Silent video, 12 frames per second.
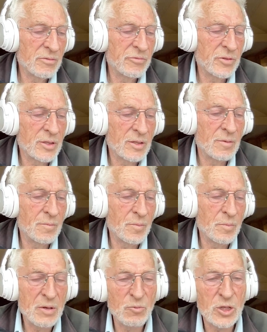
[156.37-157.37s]
of
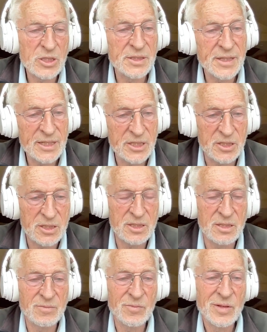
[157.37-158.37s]
uh, me washing
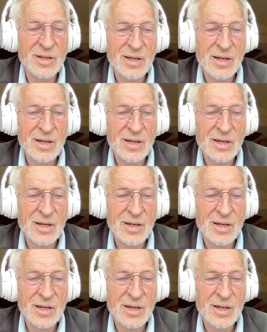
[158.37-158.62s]
dishes?"